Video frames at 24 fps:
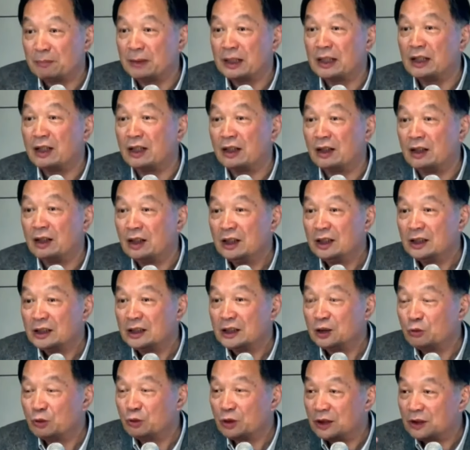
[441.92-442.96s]
The
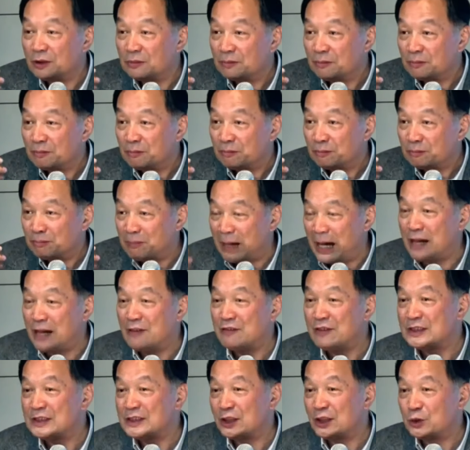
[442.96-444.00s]
fattest part of the meat
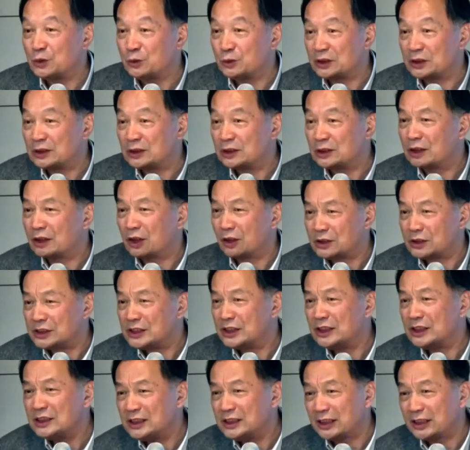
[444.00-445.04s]
has already been taken
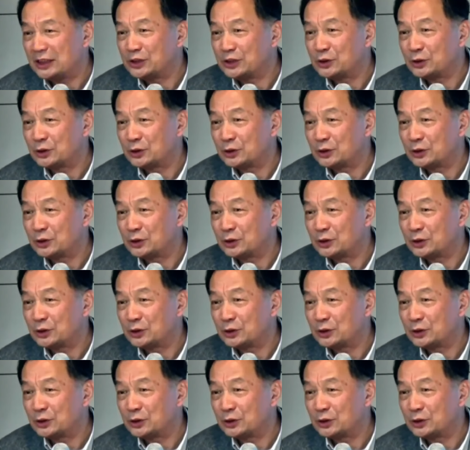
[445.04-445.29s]
out.